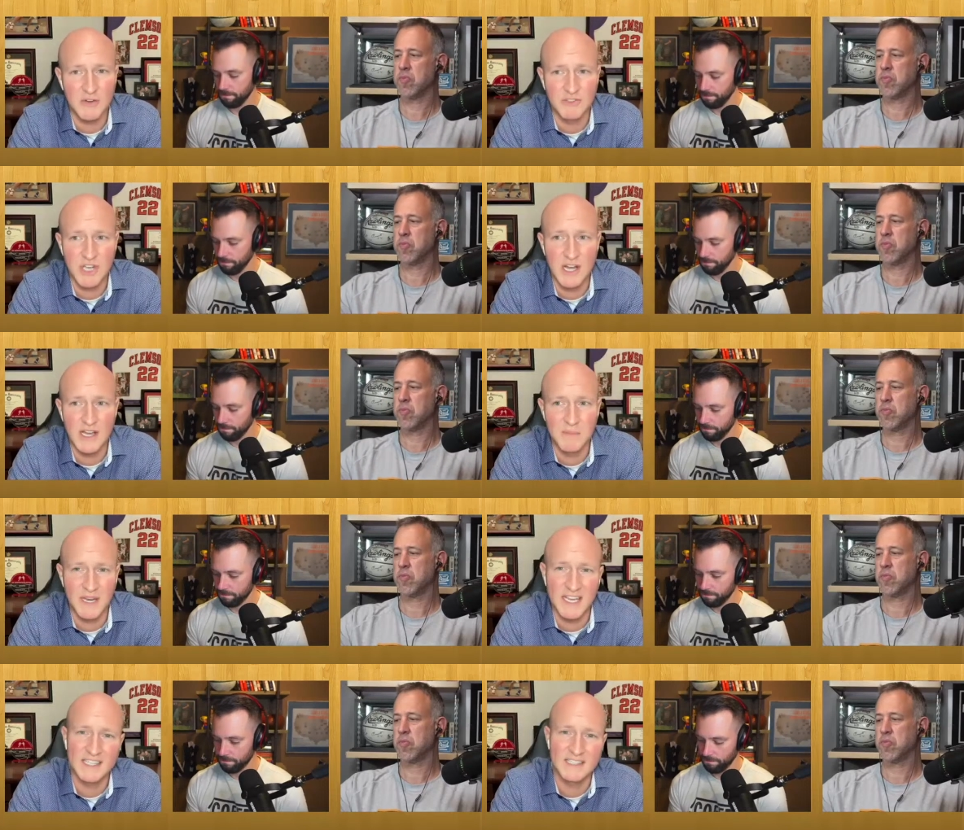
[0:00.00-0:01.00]
Speaker 1: John, but
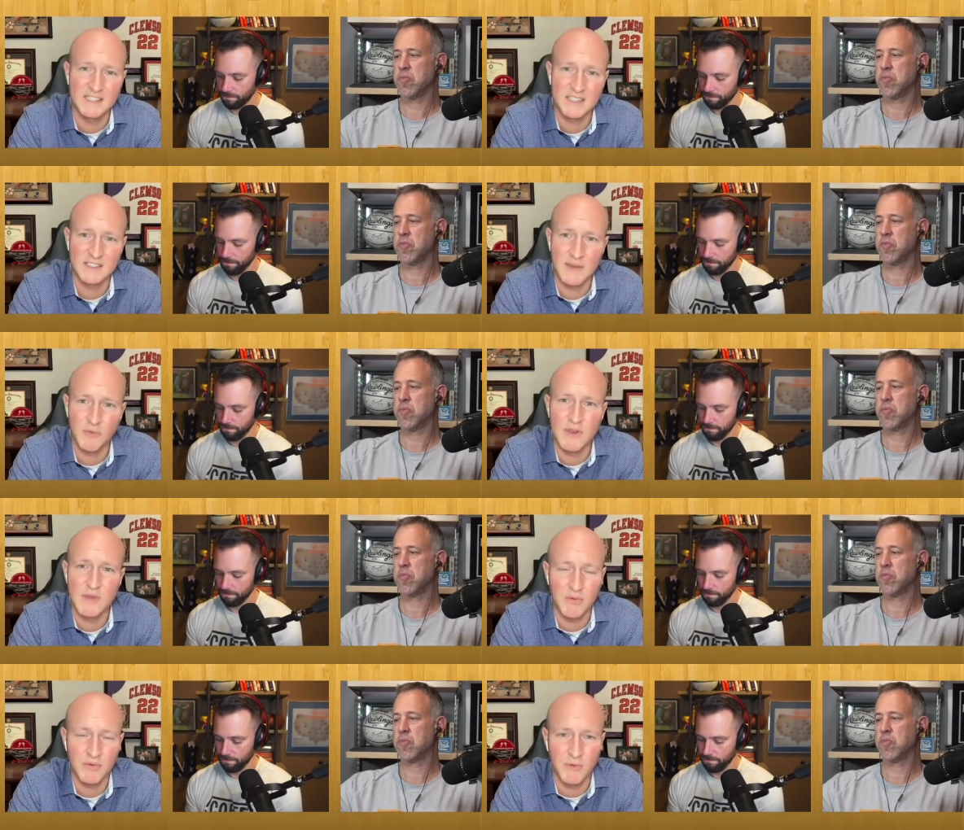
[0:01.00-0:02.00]
he isn't the same re-
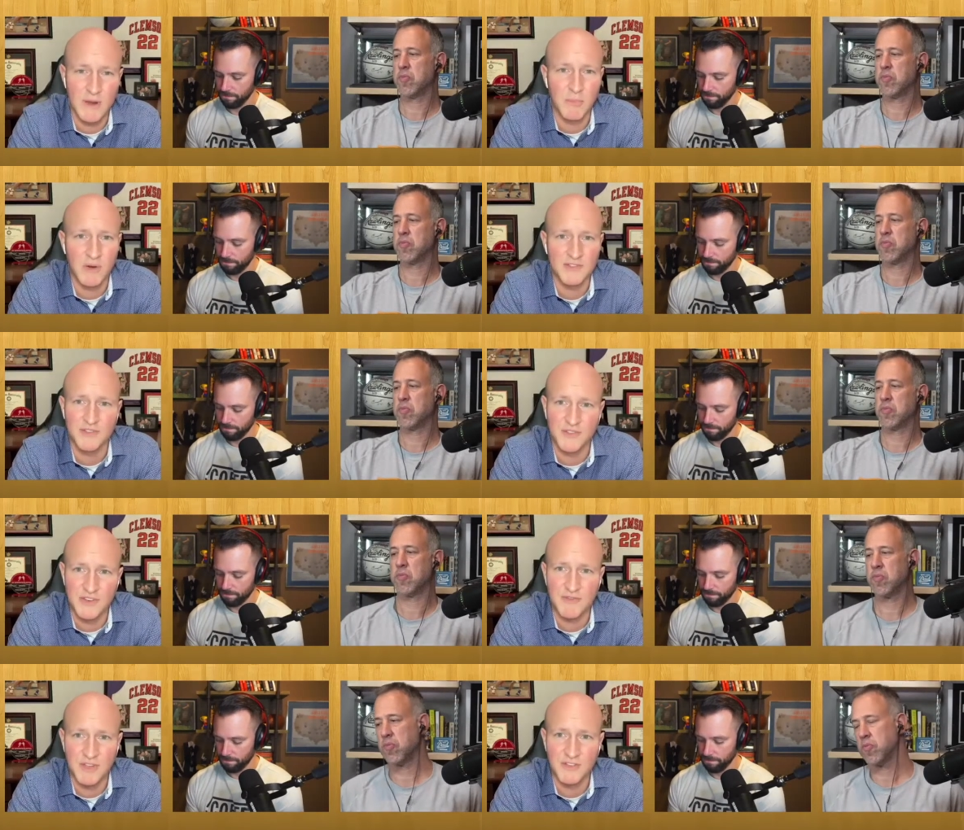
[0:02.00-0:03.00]
rim presence
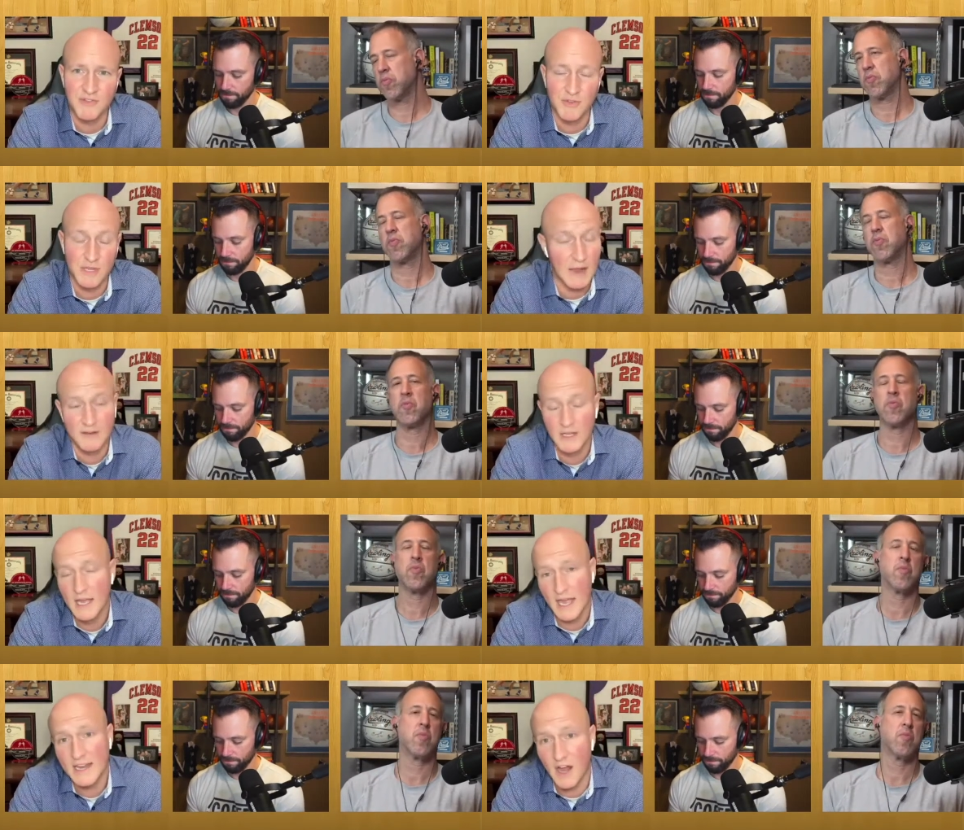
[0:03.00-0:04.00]
defensively eh,
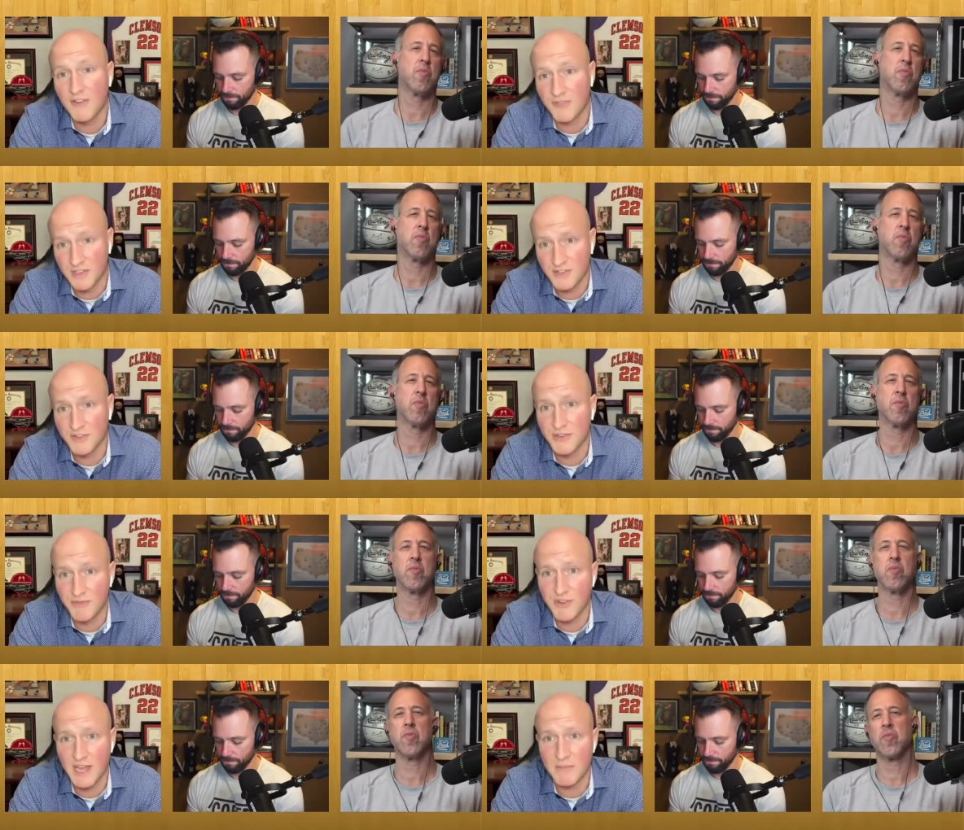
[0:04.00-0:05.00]
and offensively
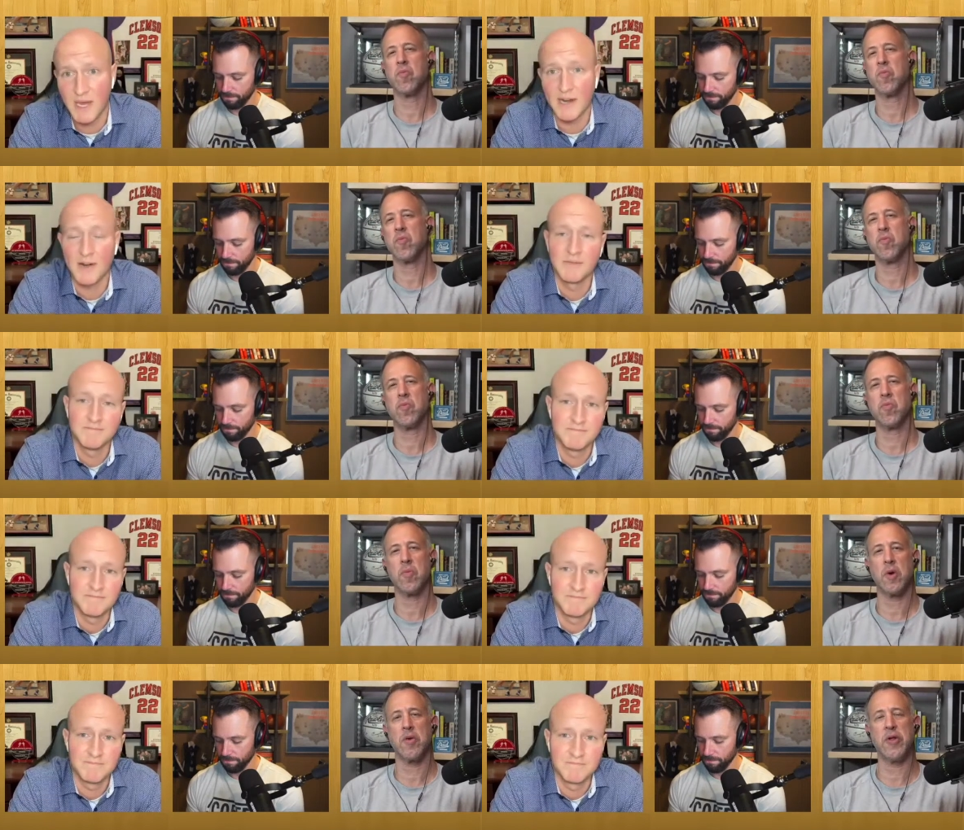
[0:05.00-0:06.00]
for that matter.
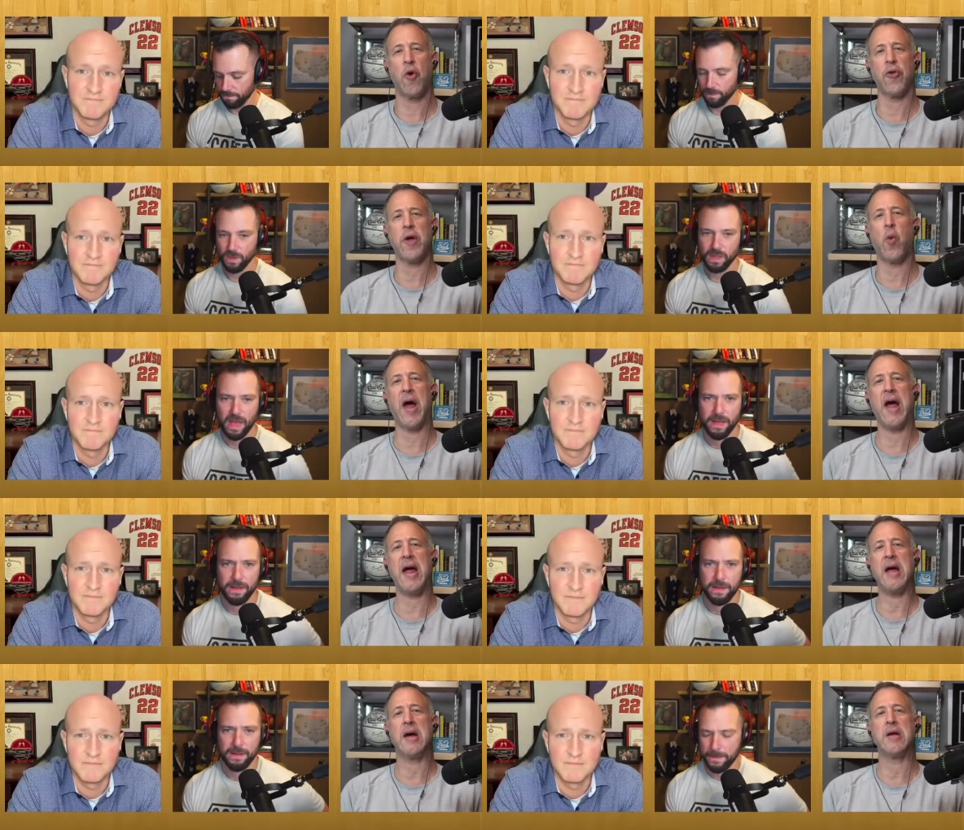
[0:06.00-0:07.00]
Speaker 2: The only way, yeah.
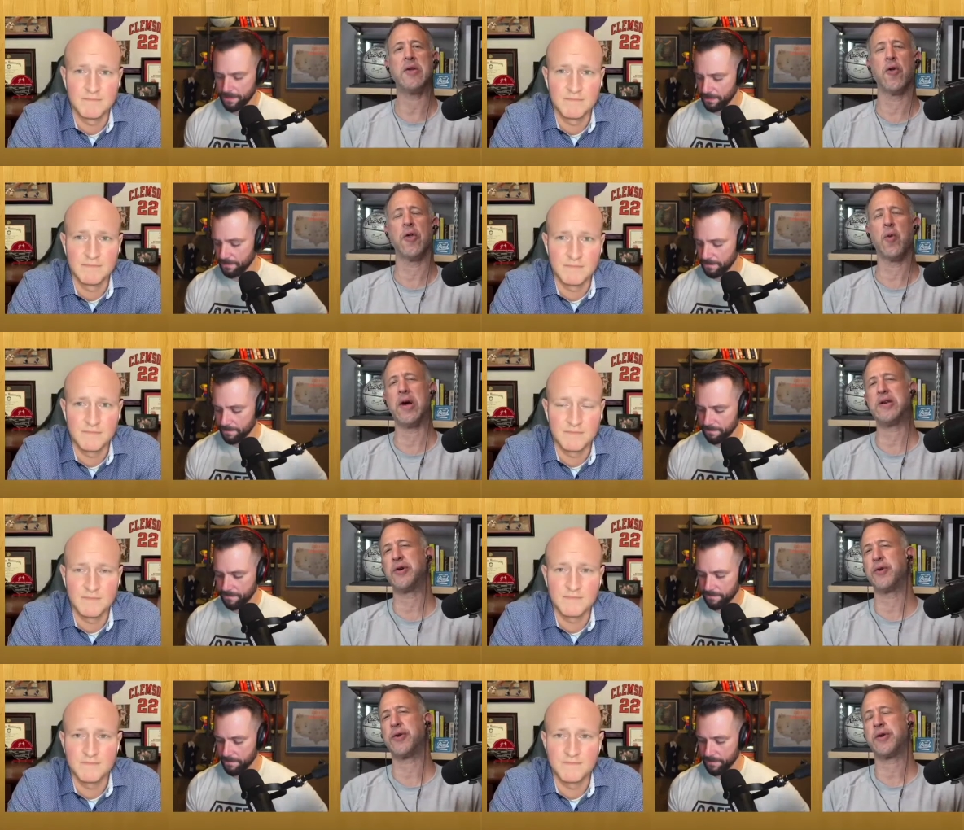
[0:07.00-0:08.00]
the only way
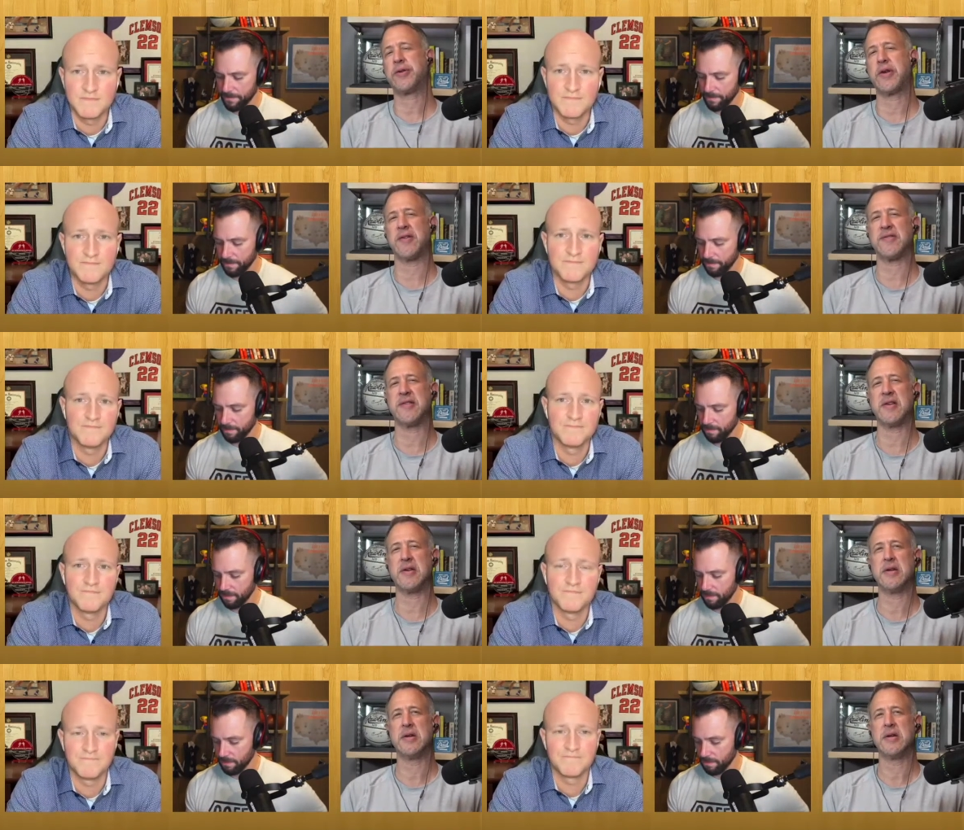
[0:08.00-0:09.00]
Duke doesn't
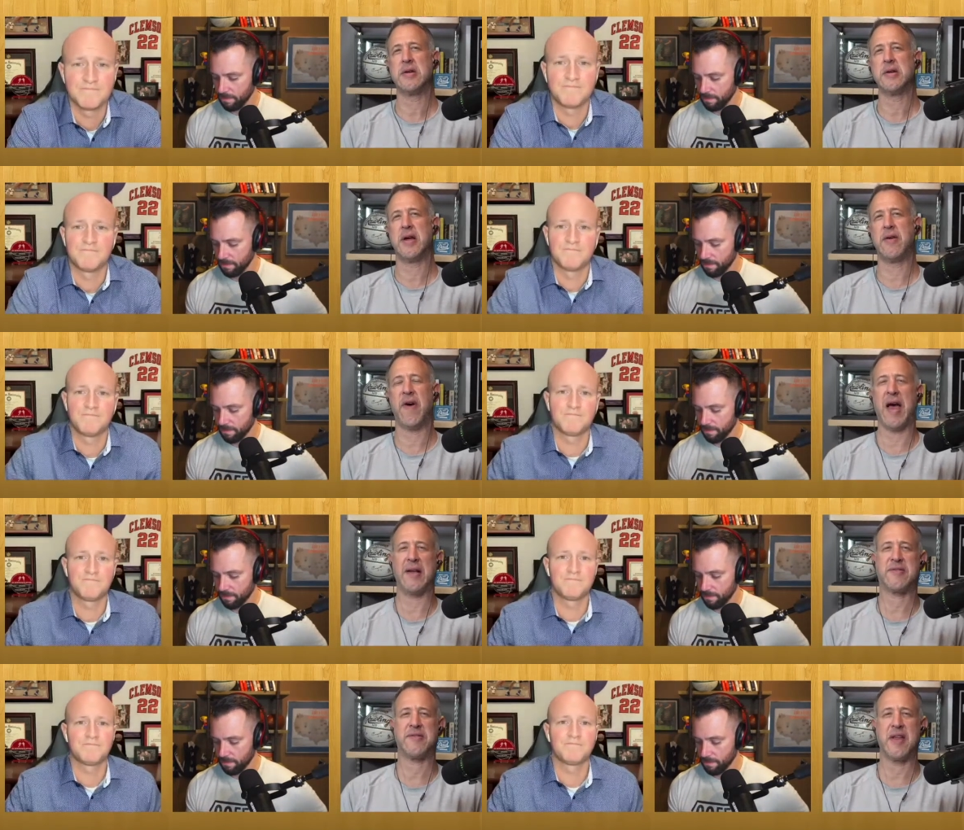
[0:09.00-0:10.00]

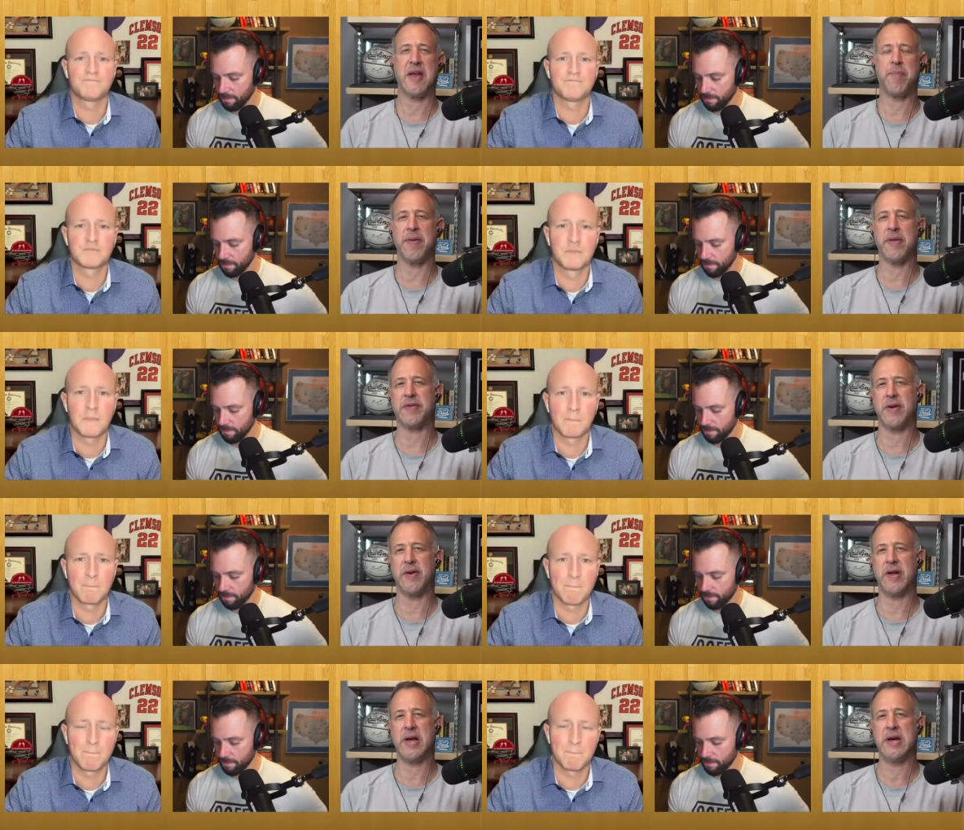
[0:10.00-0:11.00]
advance deep in the tourney